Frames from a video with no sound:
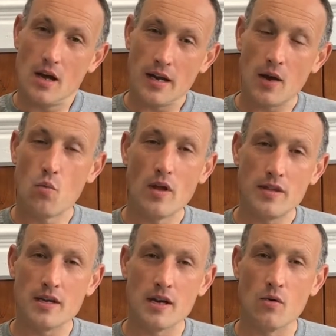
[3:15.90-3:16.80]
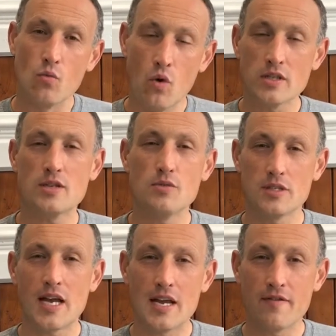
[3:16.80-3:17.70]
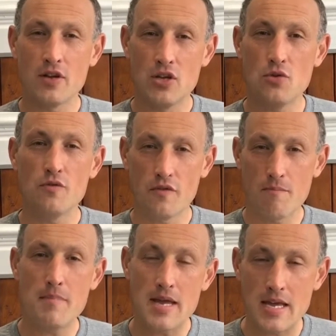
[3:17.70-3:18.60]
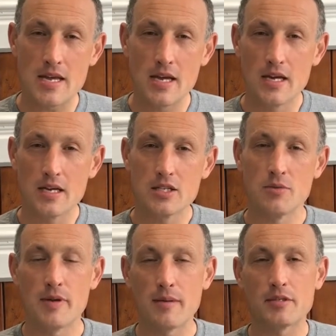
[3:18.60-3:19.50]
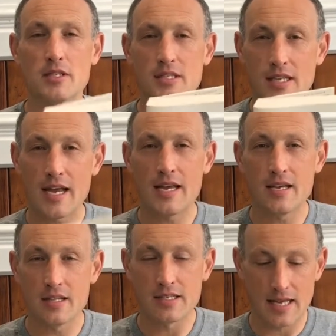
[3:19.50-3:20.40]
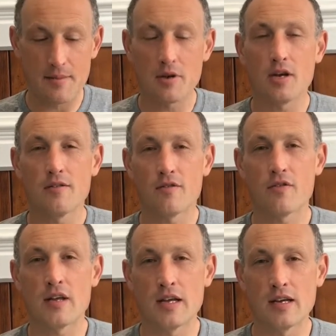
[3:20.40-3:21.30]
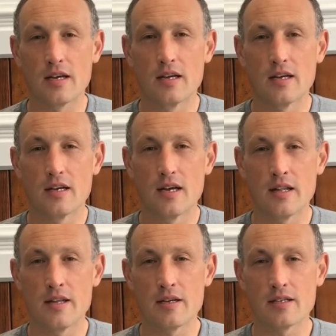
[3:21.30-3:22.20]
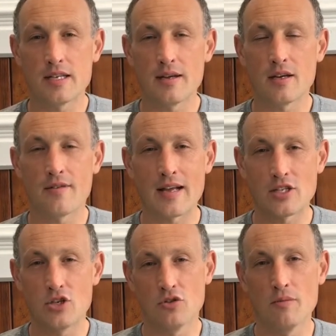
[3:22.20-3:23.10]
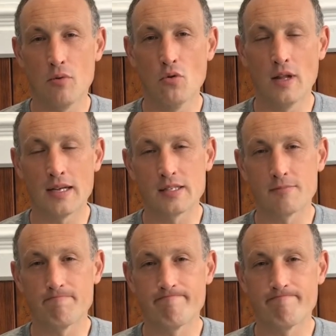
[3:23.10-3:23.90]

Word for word: And I wonder what it will take for you and for me to be able to say the same kind of thing and the same kind of attitude that Paul has.